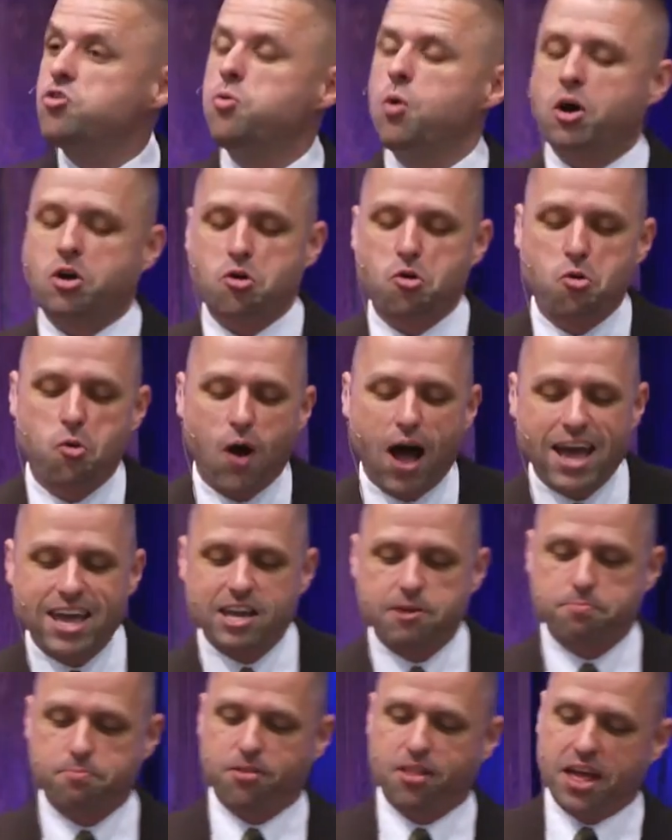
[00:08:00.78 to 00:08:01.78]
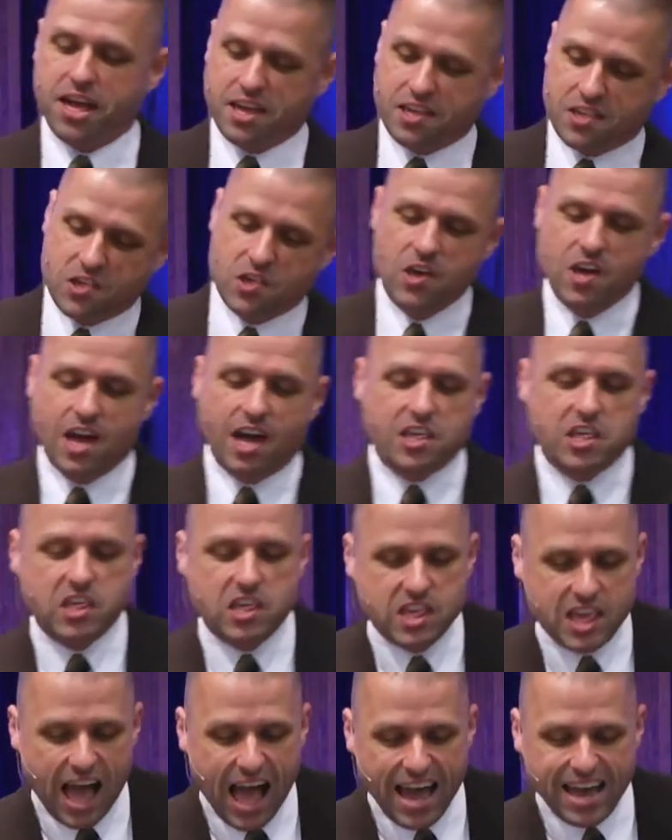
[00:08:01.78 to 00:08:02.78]
to a quiet place, a
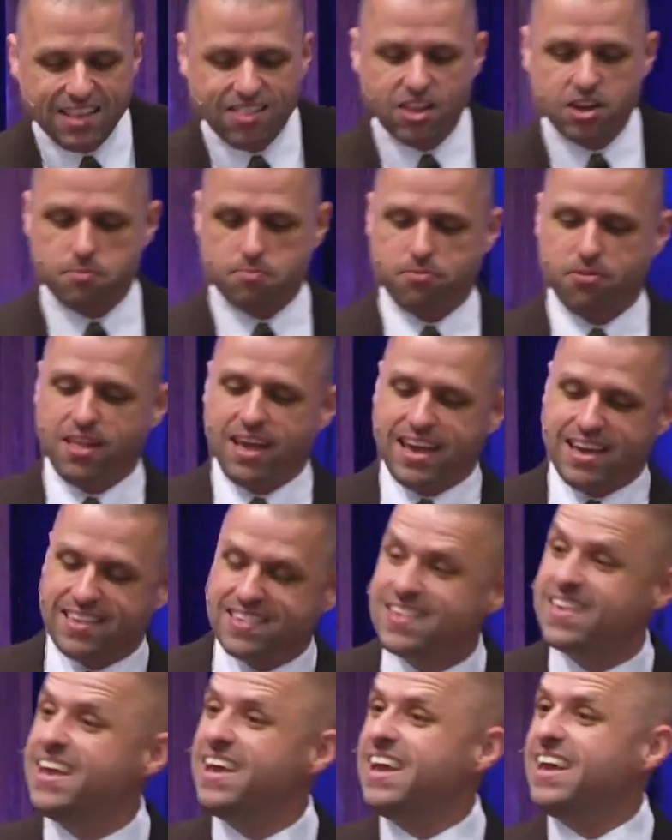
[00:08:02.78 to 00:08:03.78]
silent place,